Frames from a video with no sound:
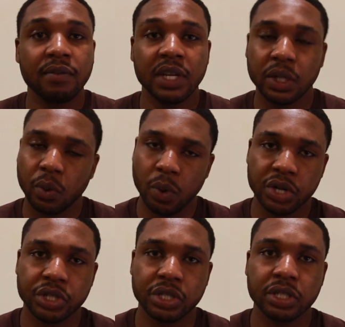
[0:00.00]
have any
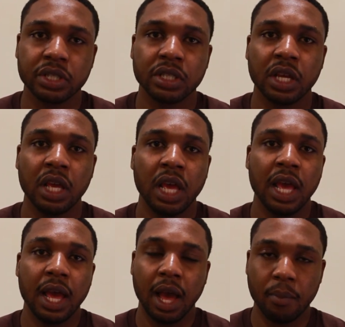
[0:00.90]
questions
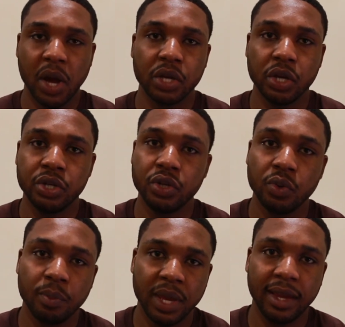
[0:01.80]
about your
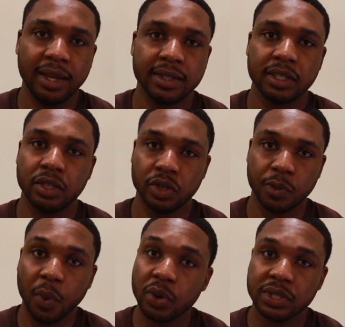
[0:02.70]
new base, your
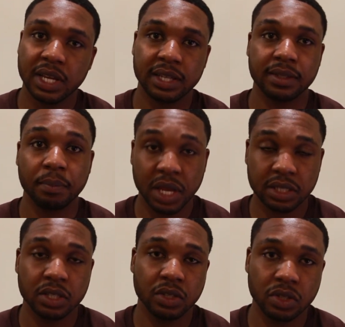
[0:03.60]
sponsor is the
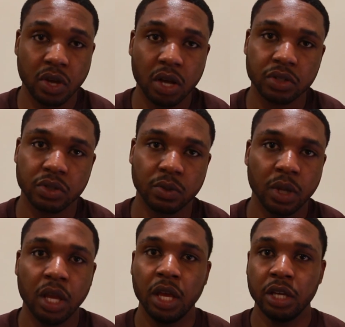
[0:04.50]
person to talk to.
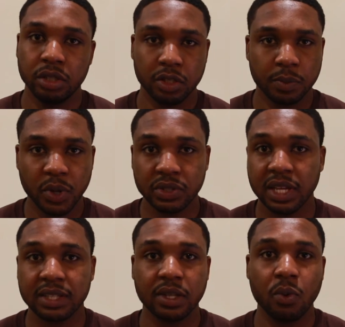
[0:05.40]
Your
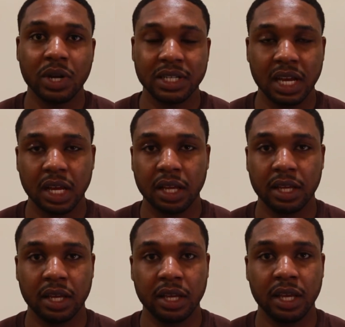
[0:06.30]
sponsor is the one that
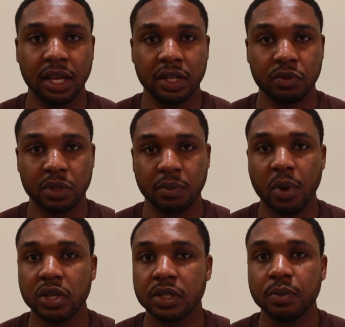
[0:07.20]
is
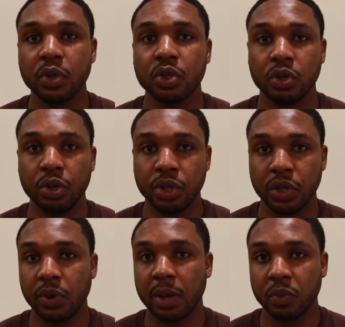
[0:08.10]
responsible to hook
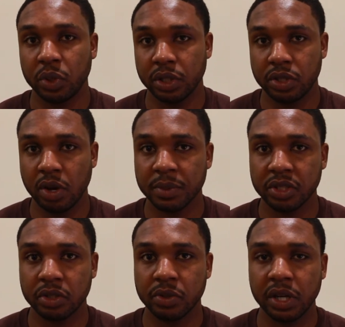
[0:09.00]
you up with a
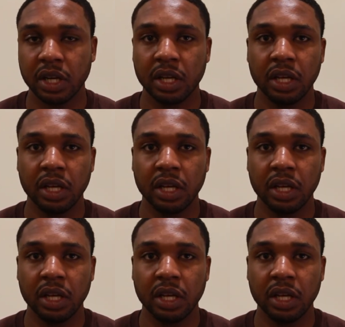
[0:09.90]
dormitory